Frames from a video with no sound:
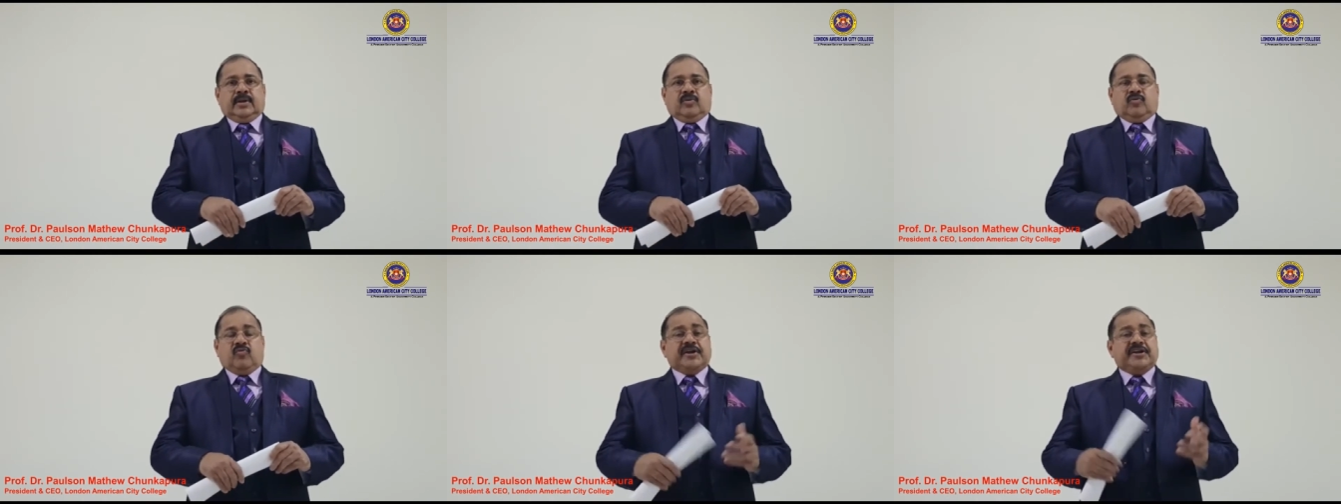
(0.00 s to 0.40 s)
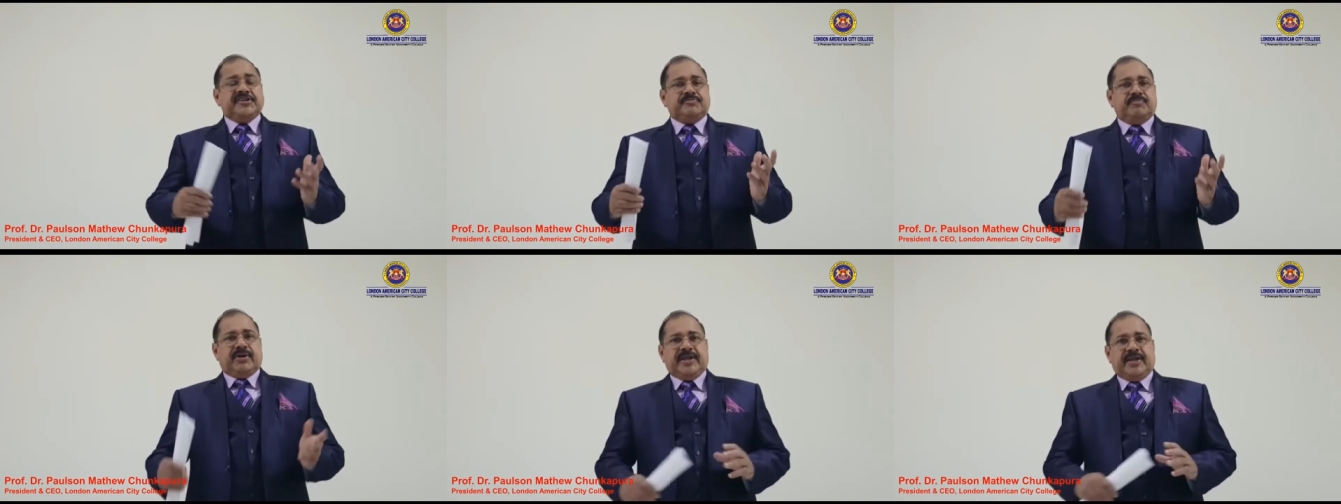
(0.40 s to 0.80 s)
What
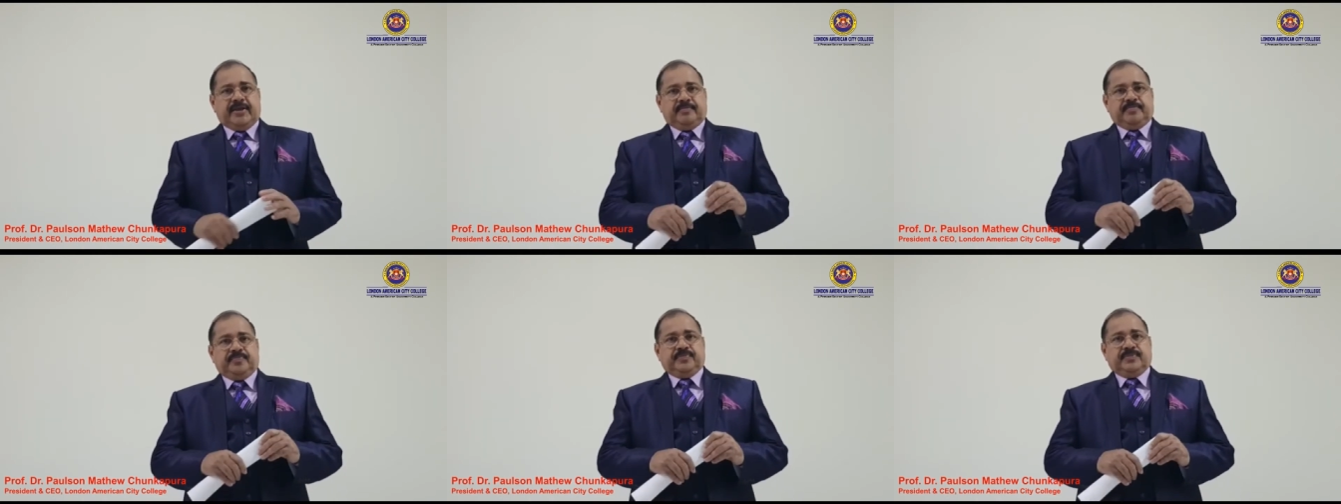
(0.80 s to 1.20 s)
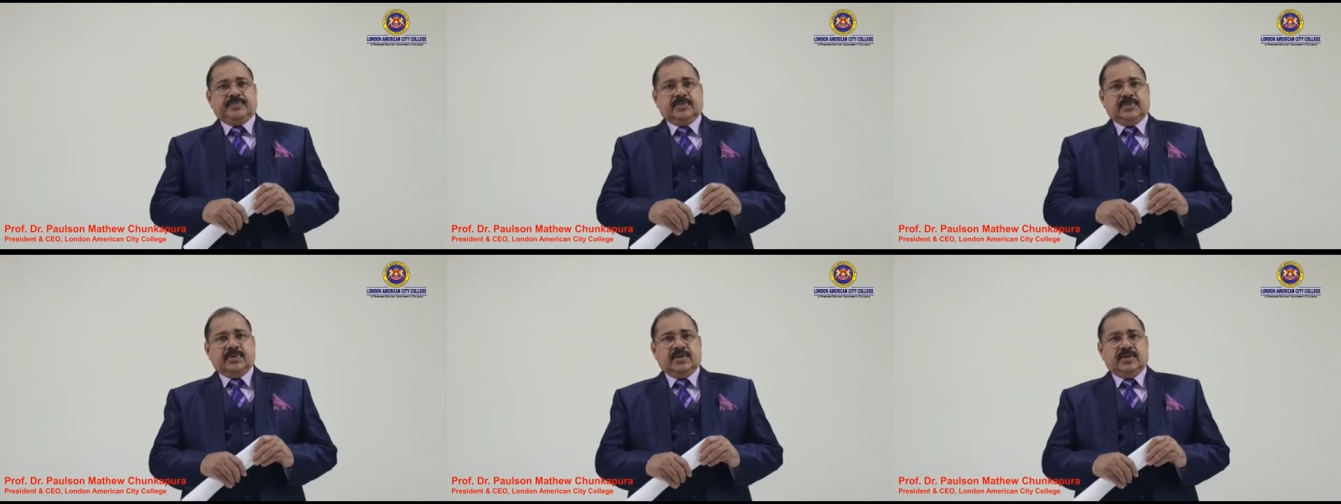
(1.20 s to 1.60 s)
is money?
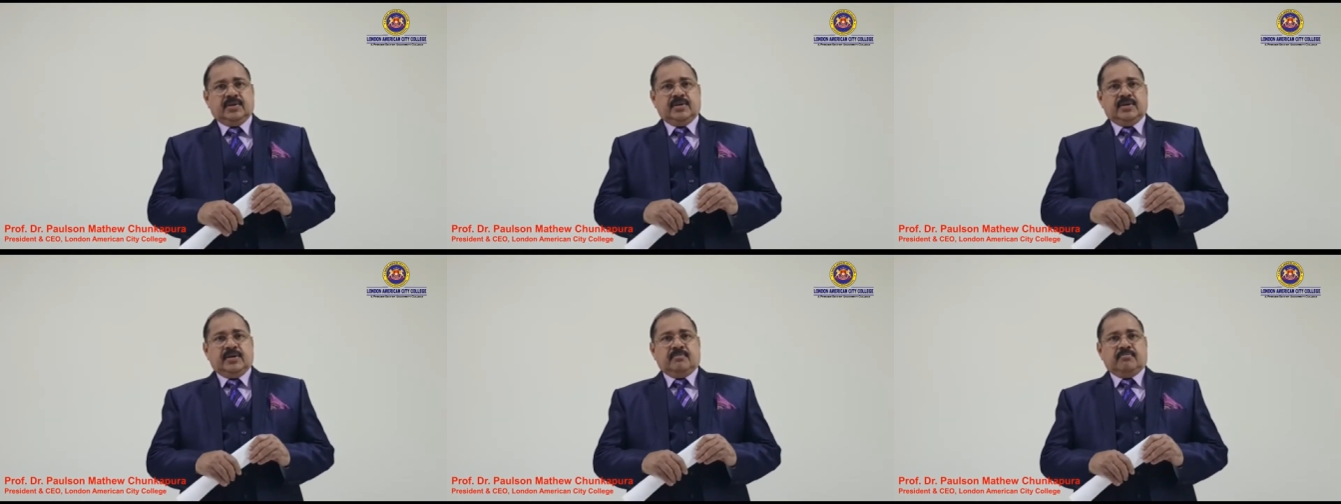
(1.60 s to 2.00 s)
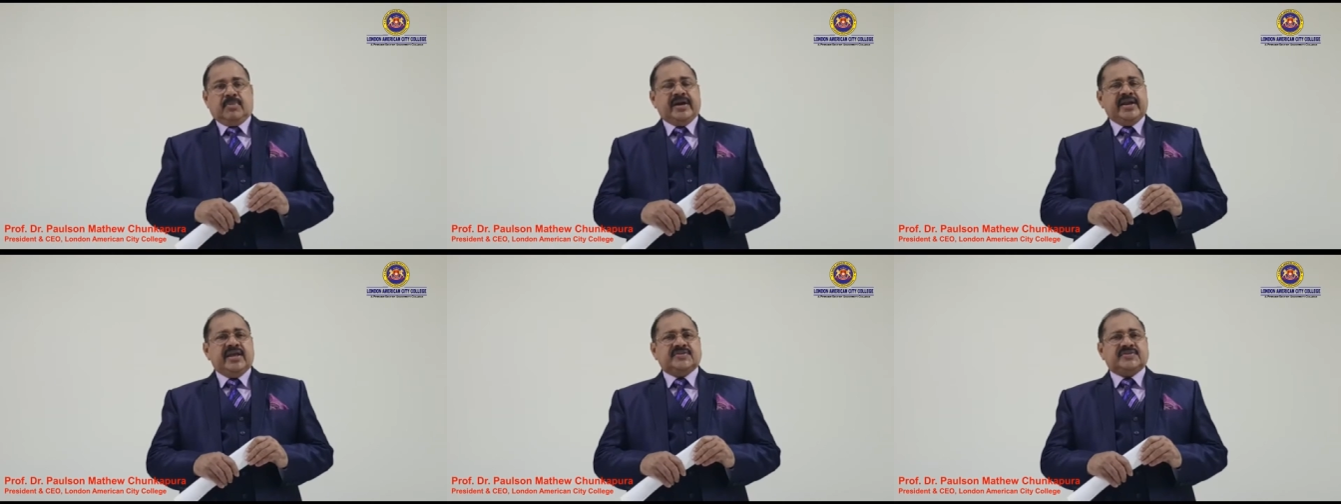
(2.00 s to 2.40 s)

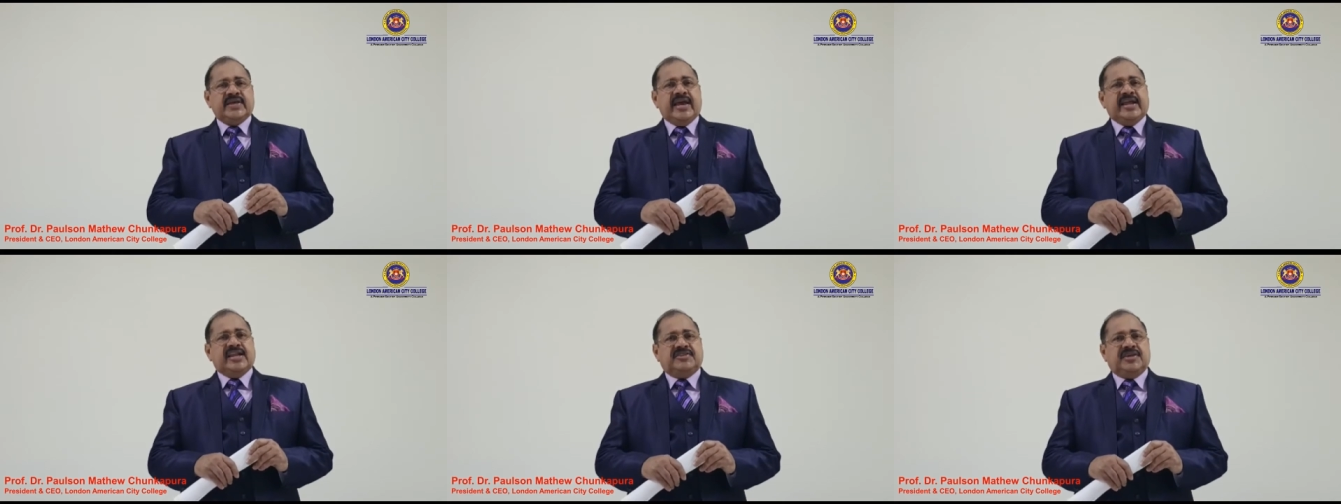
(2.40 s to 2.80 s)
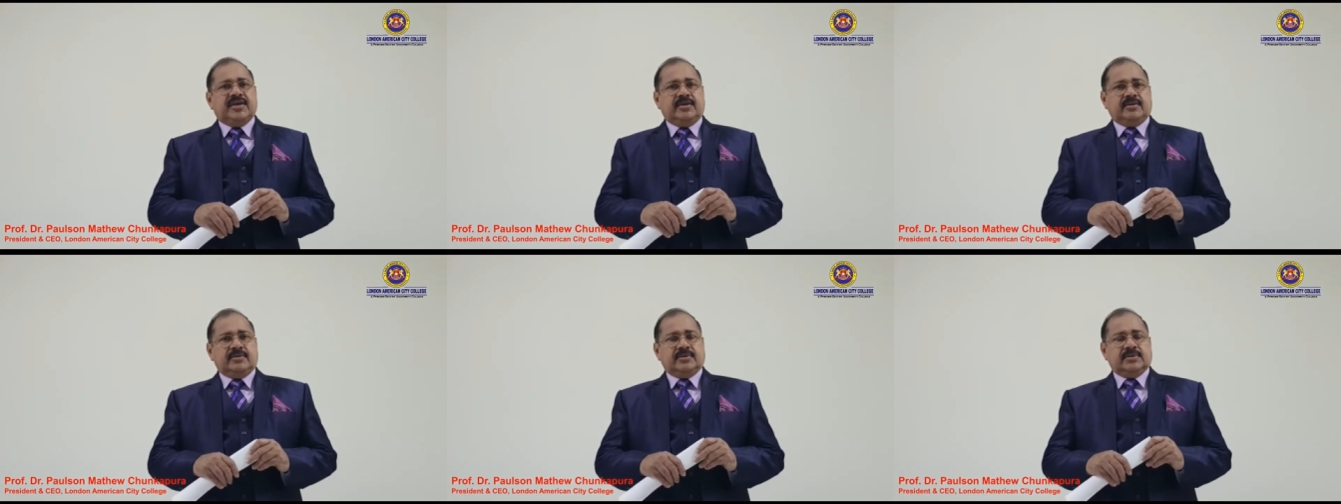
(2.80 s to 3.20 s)
Money is
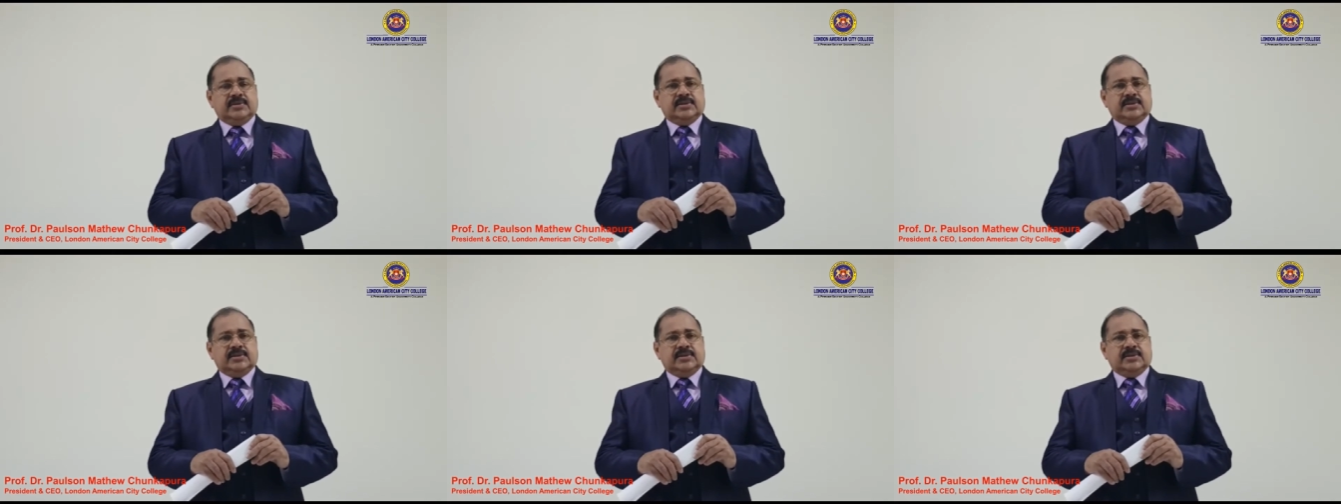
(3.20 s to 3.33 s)
anything